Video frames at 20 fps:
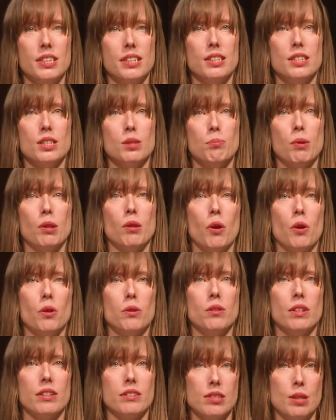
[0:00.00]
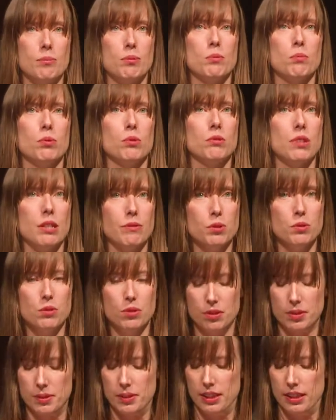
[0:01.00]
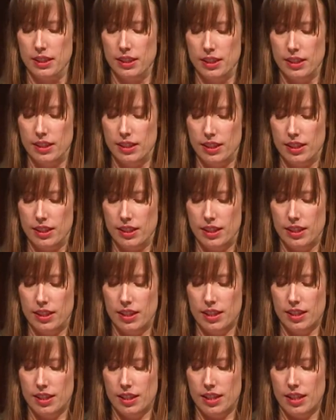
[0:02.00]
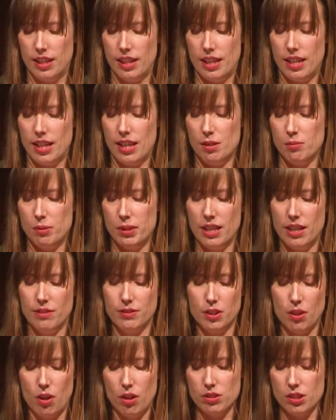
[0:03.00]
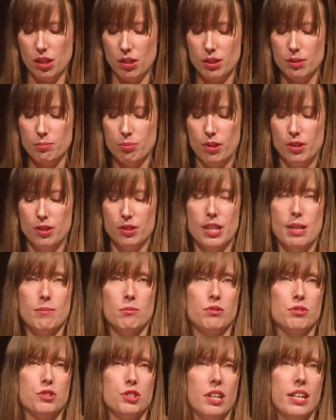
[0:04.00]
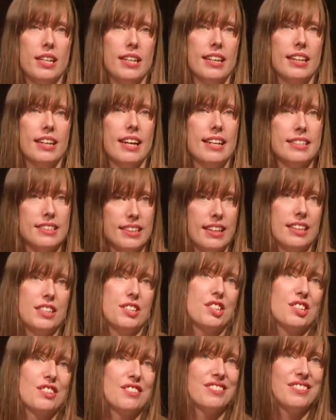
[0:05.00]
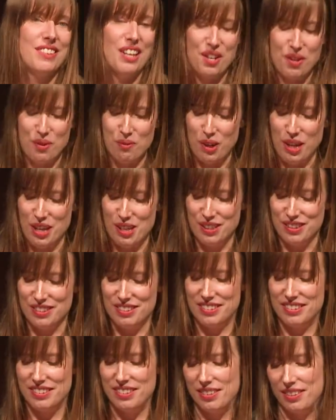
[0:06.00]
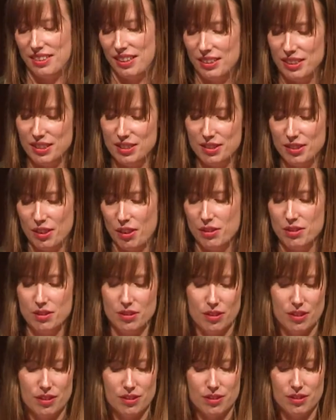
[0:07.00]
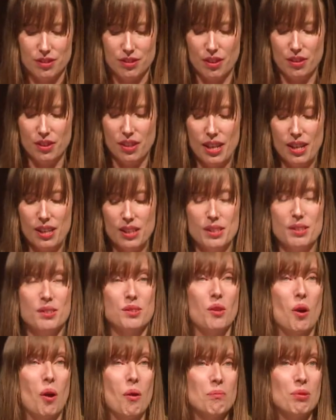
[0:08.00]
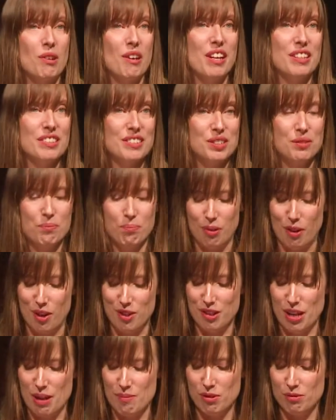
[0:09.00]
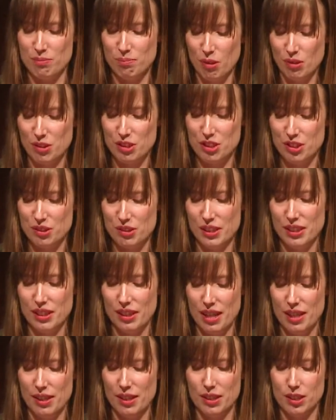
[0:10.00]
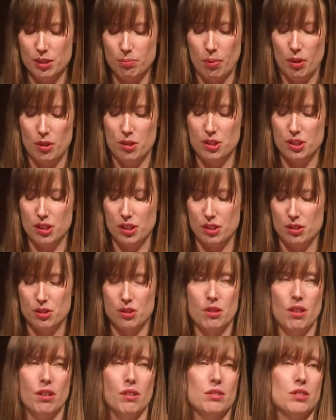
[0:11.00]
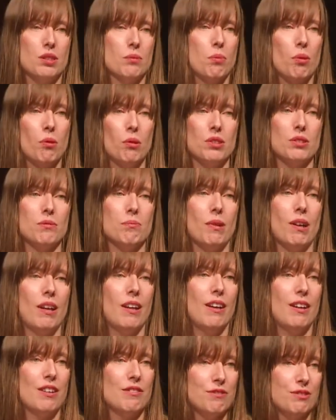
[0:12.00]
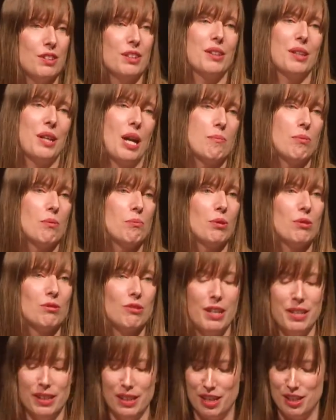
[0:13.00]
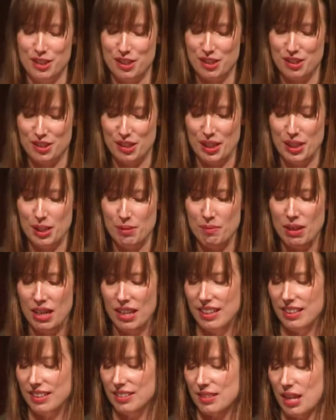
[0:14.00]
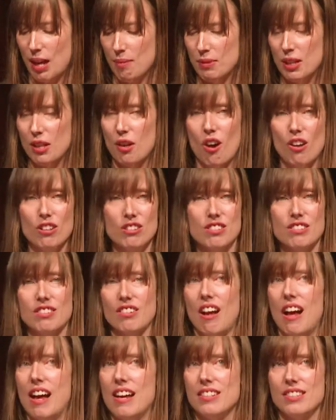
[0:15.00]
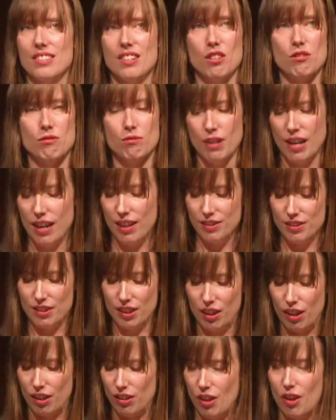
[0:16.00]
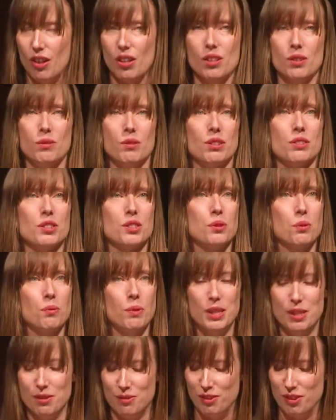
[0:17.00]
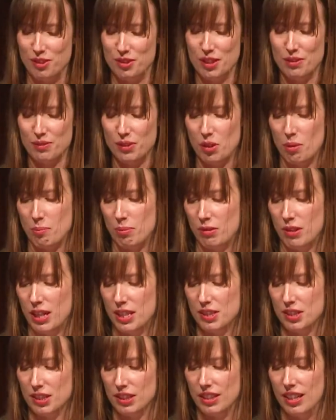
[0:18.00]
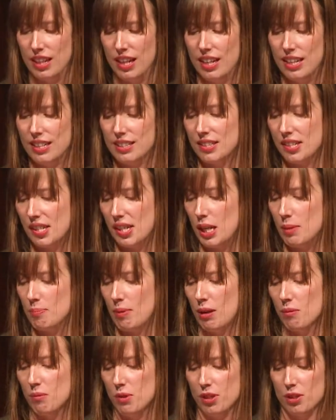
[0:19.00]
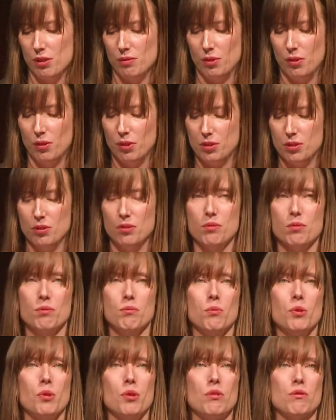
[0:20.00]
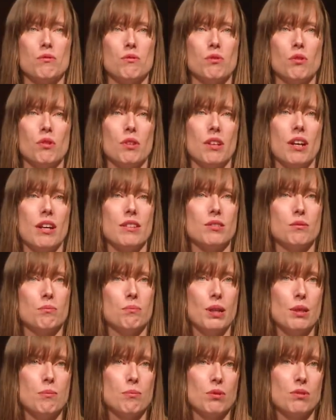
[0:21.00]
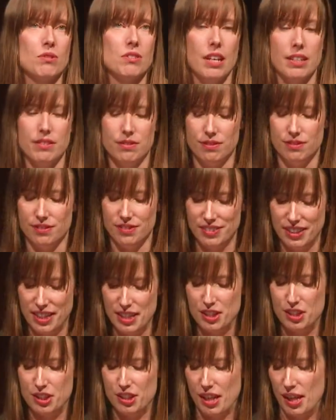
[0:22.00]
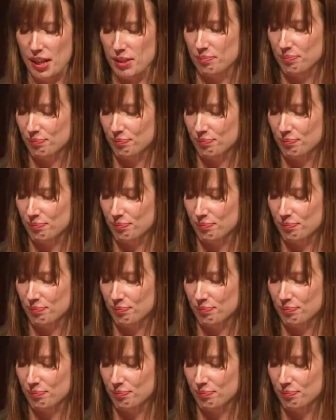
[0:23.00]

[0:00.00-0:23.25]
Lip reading: is below acceptable levels. And we have an ongoing program of training, education and awareness. The list goes on. So this comprehensive program of monitoring and exposure control, supported by a very capable radiation team, is happening on site around the clock. We're a 24/7 operation to keep our workforce of more than 4,000 people safe each day.